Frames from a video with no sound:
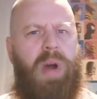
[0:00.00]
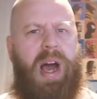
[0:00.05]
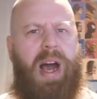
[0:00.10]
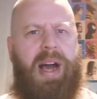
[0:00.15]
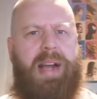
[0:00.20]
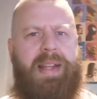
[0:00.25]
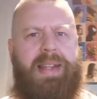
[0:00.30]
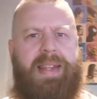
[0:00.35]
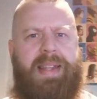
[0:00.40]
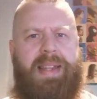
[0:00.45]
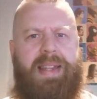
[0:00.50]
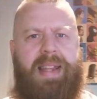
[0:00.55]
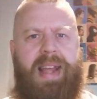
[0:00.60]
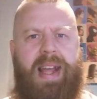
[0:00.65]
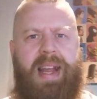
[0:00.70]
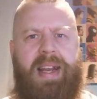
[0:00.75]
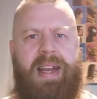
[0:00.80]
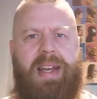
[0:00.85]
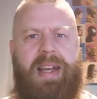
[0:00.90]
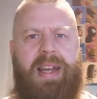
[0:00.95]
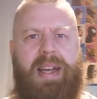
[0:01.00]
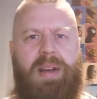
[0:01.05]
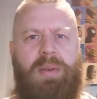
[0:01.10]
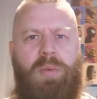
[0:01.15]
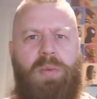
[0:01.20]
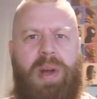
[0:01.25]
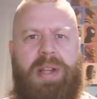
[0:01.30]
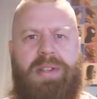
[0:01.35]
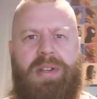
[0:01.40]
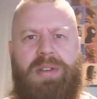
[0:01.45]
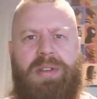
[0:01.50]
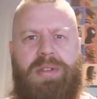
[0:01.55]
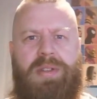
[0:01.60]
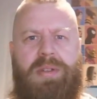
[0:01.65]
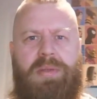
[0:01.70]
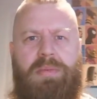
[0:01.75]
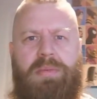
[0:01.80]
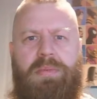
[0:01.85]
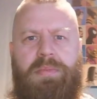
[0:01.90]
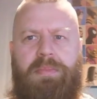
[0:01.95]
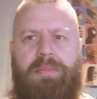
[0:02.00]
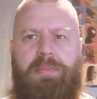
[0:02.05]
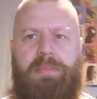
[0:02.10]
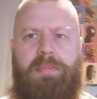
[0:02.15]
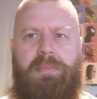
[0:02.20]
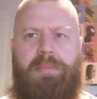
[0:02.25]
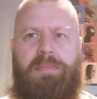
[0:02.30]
I think went on to